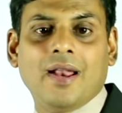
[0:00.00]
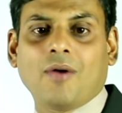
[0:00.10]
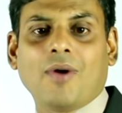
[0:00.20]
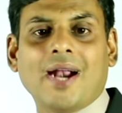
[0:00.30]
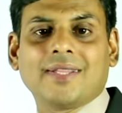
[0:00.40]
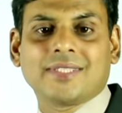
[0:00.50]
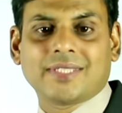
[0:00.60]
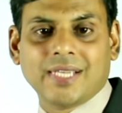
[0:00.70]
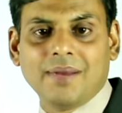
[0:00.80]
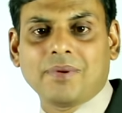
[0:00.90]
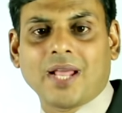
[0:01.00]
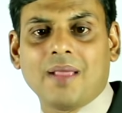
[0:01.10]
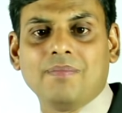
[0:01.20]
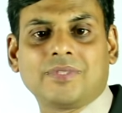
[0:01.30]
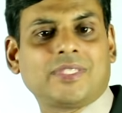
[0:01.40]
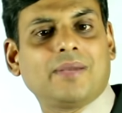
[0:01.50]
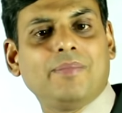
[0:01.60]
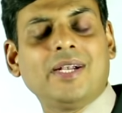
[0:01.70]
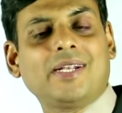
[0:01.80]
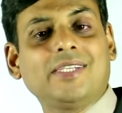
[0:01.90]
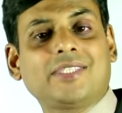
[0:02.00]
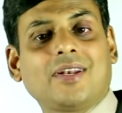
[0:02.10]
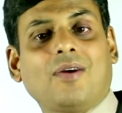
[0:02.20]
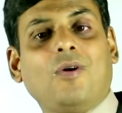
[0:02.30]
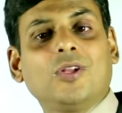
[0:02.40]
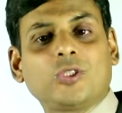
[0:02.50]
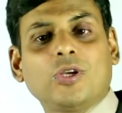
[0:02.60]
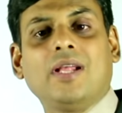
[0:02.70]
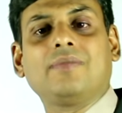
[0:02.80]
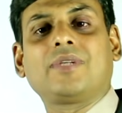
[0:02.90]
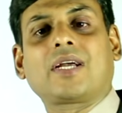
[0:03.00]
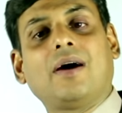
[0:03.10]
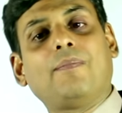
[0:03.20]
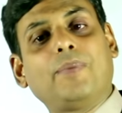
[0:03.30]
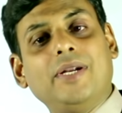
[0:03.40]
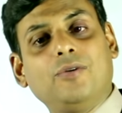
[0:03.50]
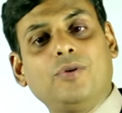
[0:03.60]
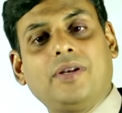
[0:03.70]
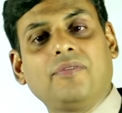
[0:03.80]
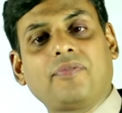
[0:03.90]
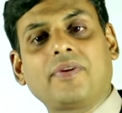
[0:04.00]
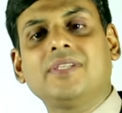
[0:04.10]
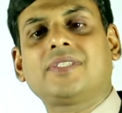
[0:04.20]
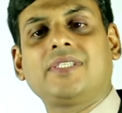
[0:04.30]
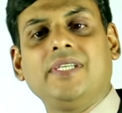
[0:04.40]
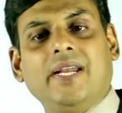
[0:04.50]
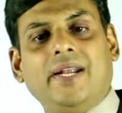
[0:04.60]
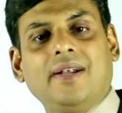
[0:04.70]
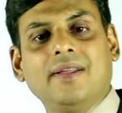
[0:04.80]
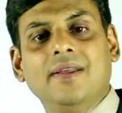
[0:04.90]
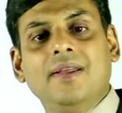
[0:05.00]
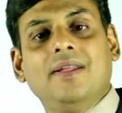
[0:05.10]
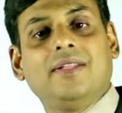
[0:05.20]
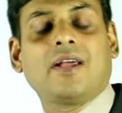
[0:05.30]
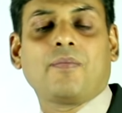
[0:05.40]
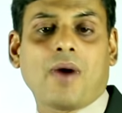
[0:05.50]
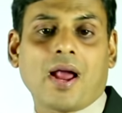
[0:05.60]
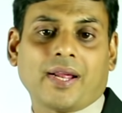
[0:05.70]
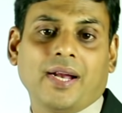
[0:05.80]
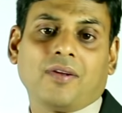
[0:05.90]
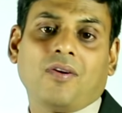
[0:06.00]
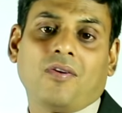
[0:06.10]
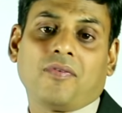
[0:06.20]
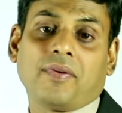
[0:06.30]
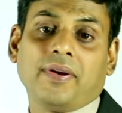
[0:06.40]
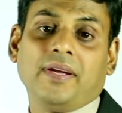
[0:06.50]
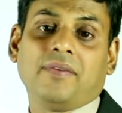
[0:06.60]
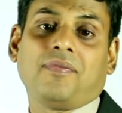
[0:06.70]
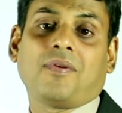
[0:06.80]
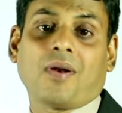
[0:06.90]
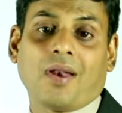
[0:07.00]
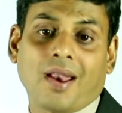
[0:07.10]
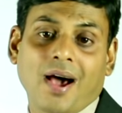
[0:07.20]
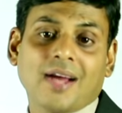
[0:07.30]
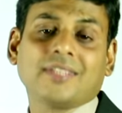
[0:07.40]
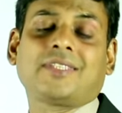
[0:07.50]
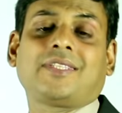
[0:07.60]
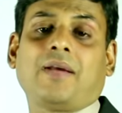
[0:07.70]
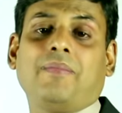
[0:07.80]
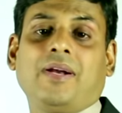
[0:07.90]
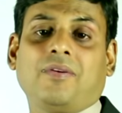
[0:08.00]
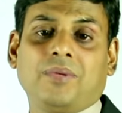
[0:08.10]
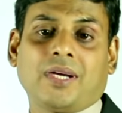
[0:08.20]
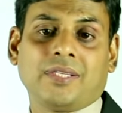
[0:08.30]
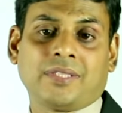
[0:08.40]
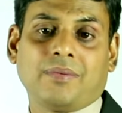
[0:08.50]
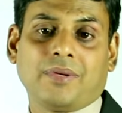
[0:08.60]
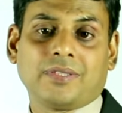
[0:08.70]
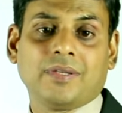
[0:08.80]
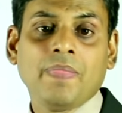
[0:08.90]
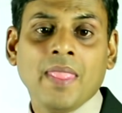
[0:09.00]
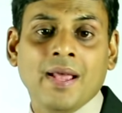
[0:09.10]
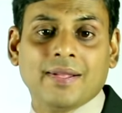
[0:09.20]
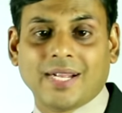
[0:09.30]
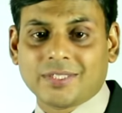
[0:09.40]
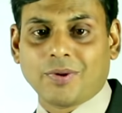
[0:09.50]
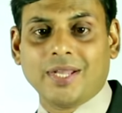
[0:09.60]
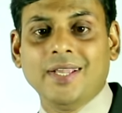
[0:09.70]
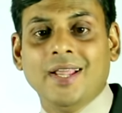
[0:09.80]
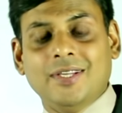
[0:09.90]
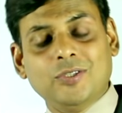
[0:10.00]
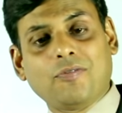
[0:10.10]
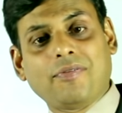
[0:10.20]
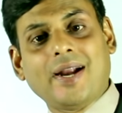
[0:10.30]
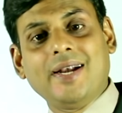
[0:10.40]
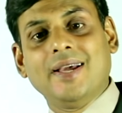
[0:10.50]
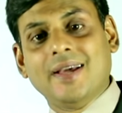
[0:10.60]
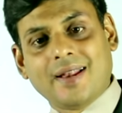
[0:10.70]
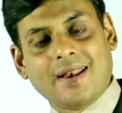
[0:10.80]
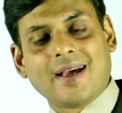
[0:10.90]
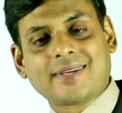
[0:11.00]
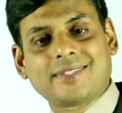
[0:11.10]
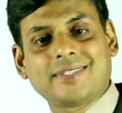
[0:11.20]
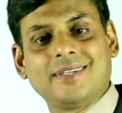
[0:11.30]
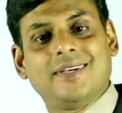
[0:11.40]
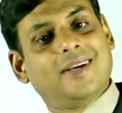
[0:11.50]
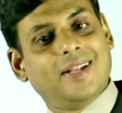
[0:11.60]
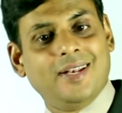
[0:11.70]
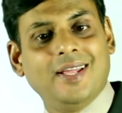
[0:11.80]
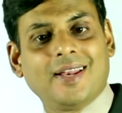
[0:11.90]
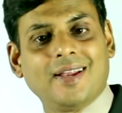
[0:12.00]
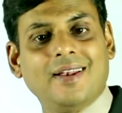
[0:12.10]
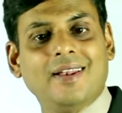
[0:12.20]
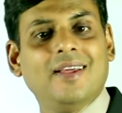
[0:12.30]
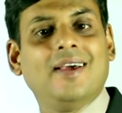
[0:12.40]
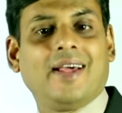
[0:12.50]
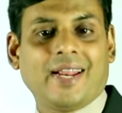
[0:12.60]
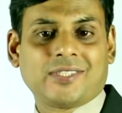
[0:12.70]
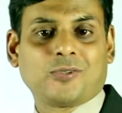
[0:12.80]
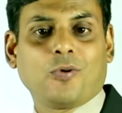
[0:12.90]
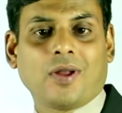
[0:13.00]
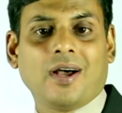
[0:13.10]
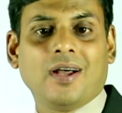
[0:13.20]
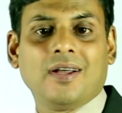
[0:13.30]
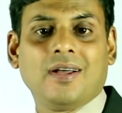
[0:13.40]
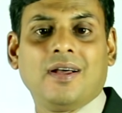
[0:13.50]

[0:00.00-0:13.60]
Now, at the same time, segmentation also helps the company to differentiate their market offering for large segment of the customers. That's why you find Lux, Liril, Rexona,